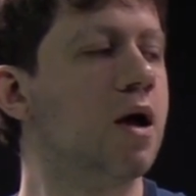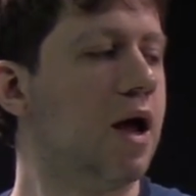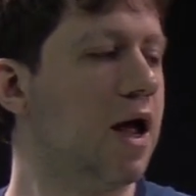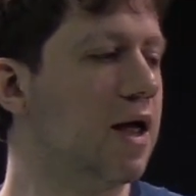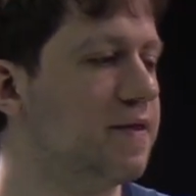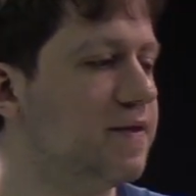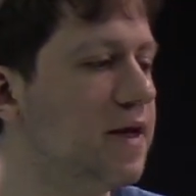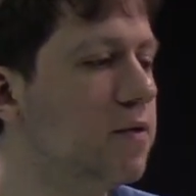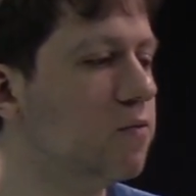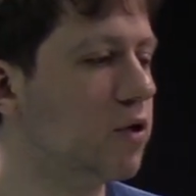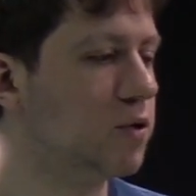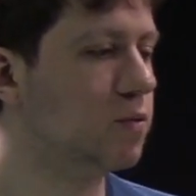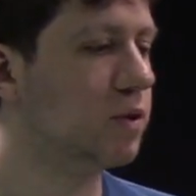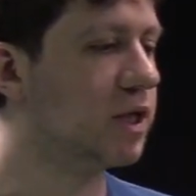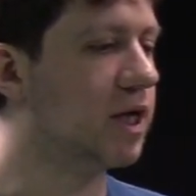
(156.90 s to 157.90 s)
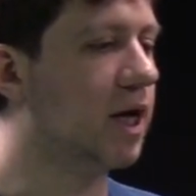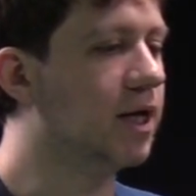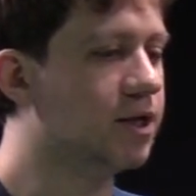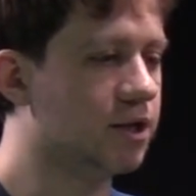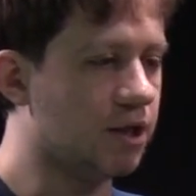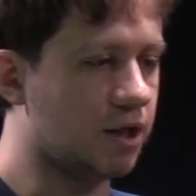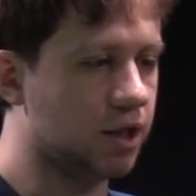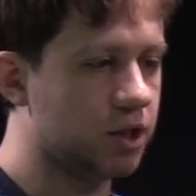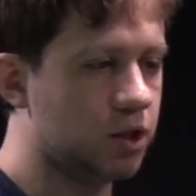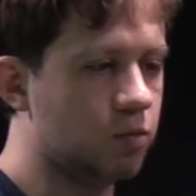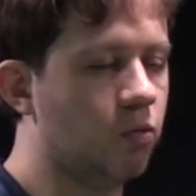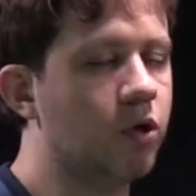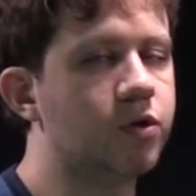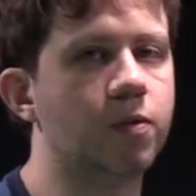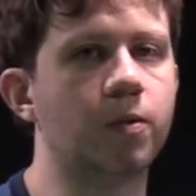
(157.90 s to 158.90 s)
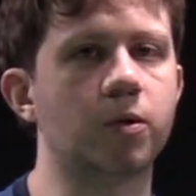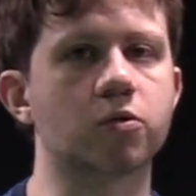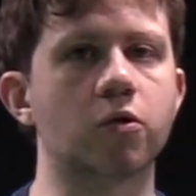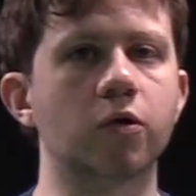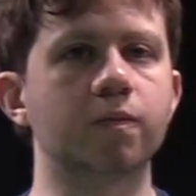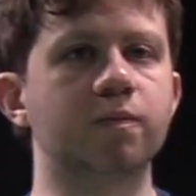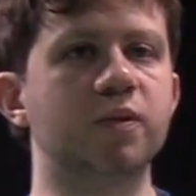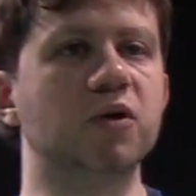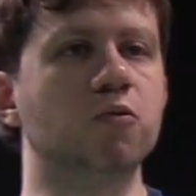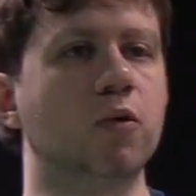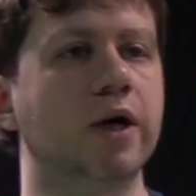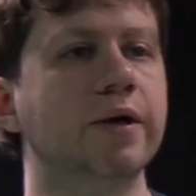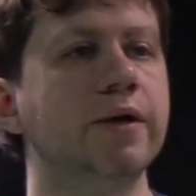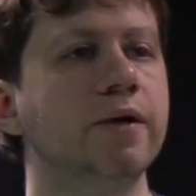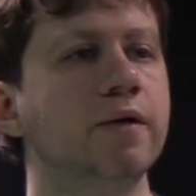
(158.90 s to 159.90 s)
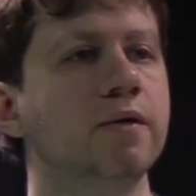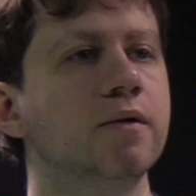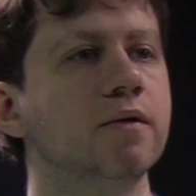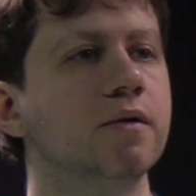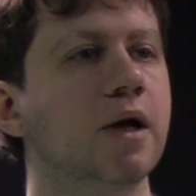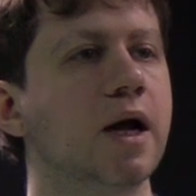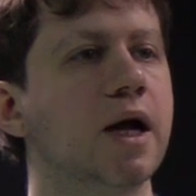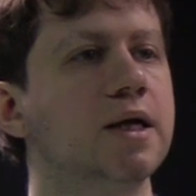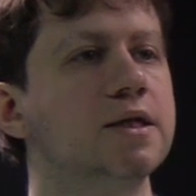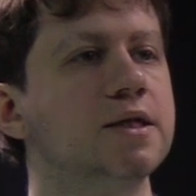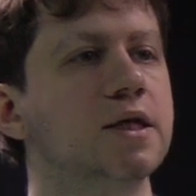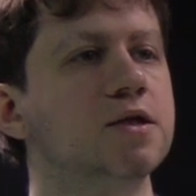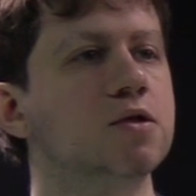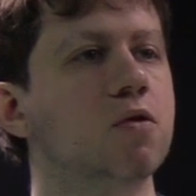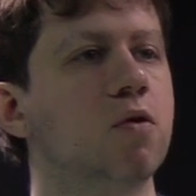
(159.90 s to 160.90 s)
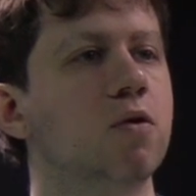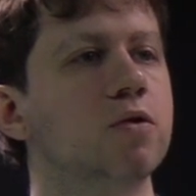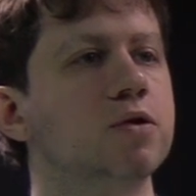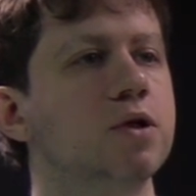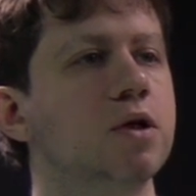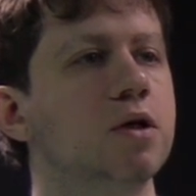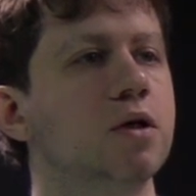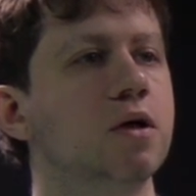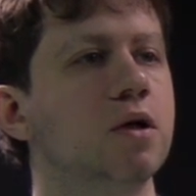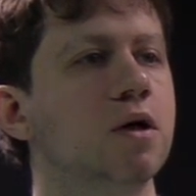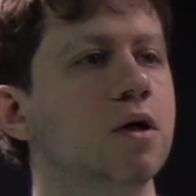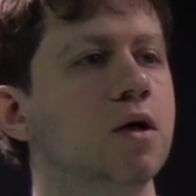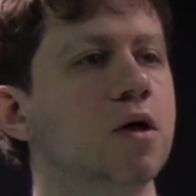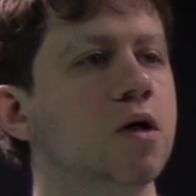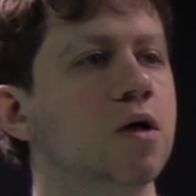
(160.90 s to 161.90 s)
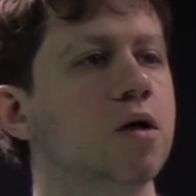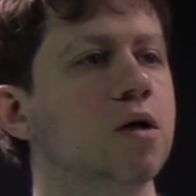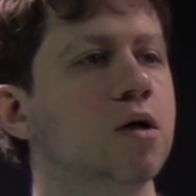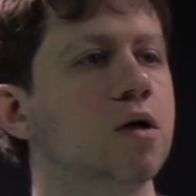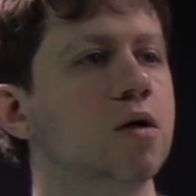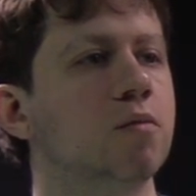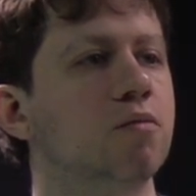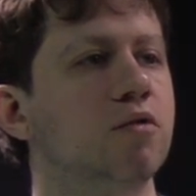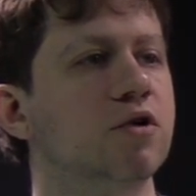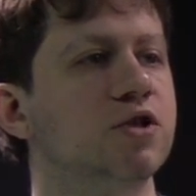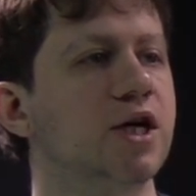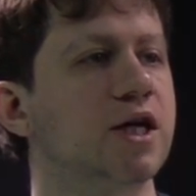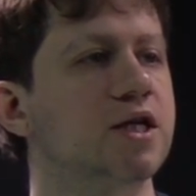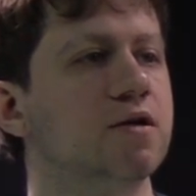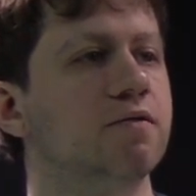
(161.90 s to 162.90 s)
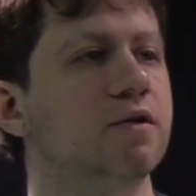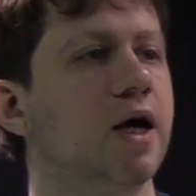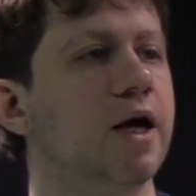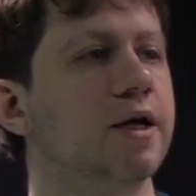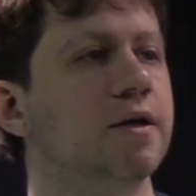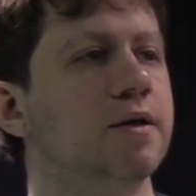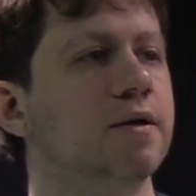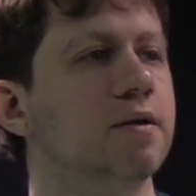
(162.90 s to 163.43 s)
And then what we get is what we will call P1, and that's called projective line.